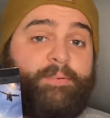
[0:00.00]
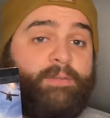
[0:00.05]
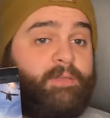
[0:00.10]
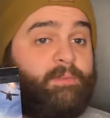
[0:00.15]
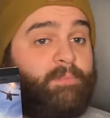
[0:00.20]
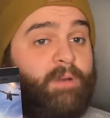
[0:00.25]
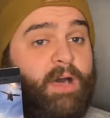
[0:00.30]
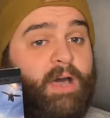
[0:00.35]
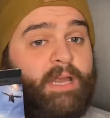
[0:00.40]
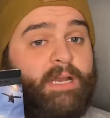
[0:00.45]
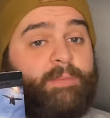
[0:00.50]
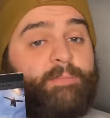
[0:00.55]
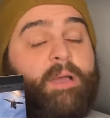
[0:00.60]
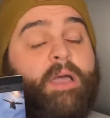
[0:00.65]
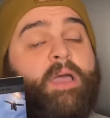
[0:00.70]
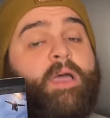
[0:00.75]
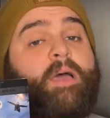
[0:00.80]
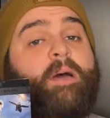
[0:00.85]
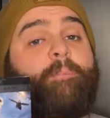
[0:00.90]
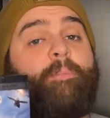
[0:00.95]
and the bottom.
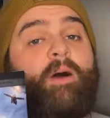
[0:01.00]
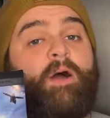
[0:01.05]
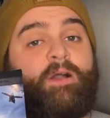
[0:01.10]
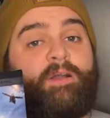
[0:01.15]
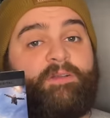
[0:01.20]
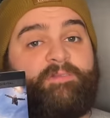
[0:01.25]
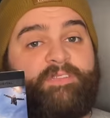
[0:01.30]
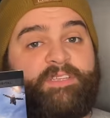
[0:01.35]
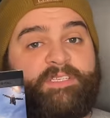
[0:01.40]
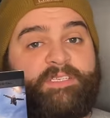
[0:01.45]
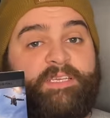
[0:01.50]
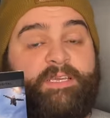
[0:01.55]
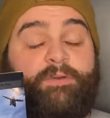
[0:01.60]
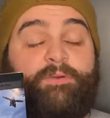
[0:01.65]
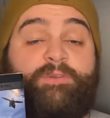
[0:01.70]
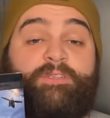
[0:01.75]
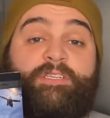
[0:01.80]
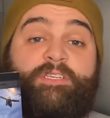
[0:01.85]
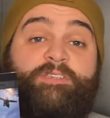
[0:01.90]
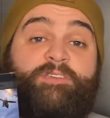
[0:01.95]
Part of the
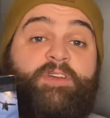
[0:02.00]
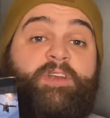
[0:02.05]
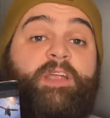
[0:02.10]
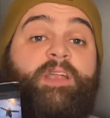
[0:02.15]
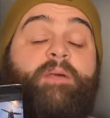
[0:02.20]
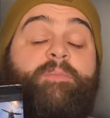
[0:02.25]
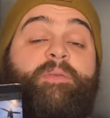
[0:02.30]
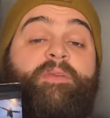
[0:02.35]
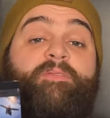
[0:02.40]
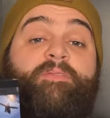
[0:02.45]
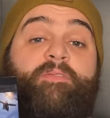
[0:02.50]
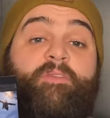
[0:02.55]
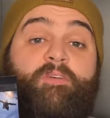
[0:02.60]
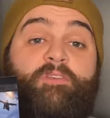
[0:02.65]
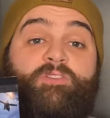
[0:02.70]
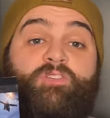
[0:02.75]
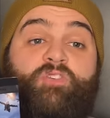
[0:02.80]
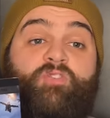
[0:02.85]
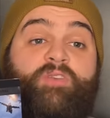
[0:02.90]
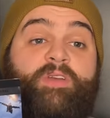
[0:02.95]
sequences are going to be full
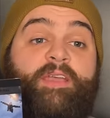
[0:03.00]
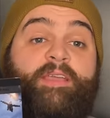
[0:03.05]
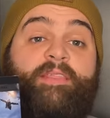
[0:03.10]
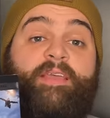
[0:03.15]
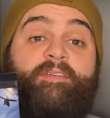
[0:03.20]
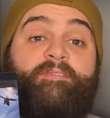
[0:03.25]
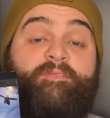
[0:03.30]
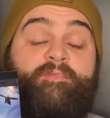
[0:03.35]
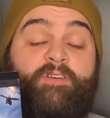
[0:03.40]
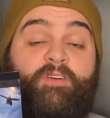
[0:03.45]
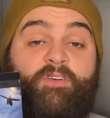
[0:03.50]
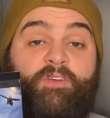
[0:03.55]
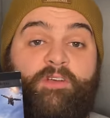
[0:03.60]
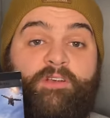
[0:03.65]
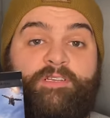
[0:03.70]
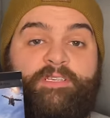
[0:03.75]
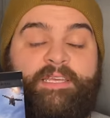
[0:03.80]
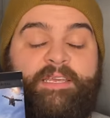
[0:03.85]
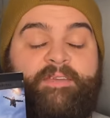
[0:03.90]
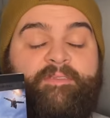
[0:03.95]
screen that fill your
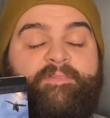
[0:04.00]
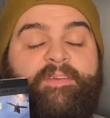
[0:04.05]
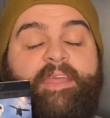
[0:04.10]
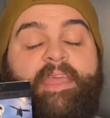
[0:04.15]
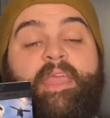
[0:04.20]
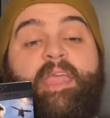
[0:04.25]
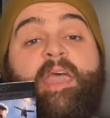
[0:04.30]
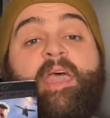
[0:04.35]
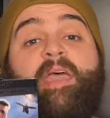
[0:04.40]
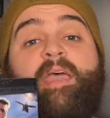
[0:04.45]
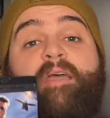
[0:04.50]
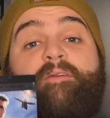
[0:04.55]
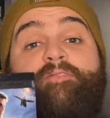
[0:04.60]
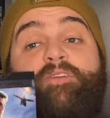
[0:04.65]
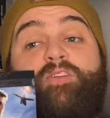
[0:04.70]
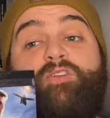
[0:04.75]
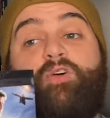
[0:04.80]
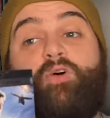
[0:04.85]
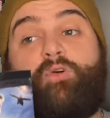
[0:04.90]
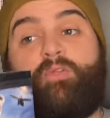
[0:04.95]
TV. If
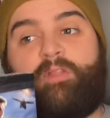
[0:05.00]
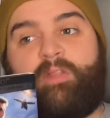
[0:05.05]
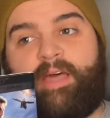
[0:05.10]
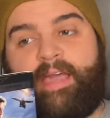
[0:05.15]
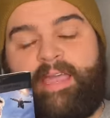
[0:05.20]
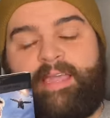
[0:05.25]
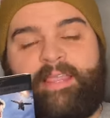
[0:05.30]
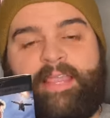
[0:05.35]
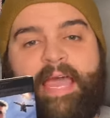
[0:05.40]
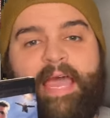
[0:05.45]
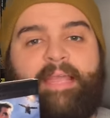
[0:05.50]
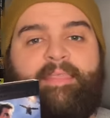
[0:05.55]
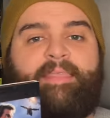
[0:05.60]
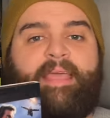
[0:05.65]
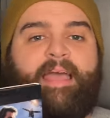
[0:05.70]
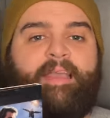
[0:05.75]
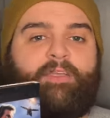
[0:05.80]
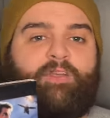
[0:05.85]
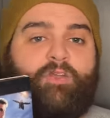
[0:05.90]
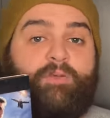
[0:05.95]
you don't like that,
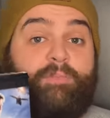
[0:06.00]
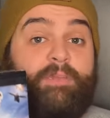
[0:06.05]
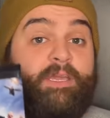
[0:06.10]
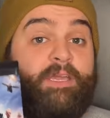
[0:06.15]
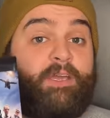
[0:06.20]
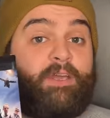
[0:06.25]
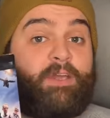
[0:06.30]
that could be a